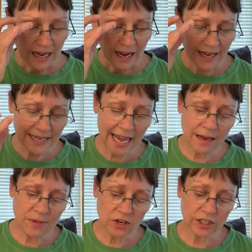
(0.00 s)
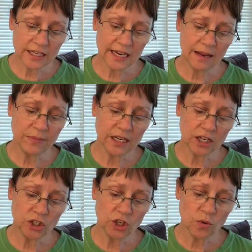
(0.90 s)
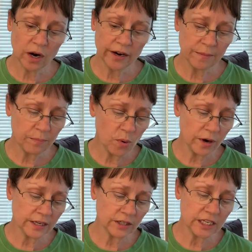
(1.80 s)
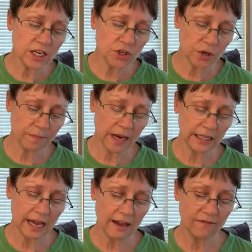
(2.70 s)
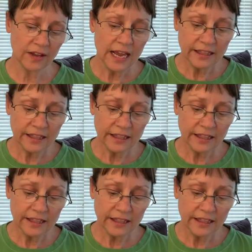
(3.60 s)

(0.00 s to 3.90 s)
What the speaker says: I came here today because you are an important teacher in my life.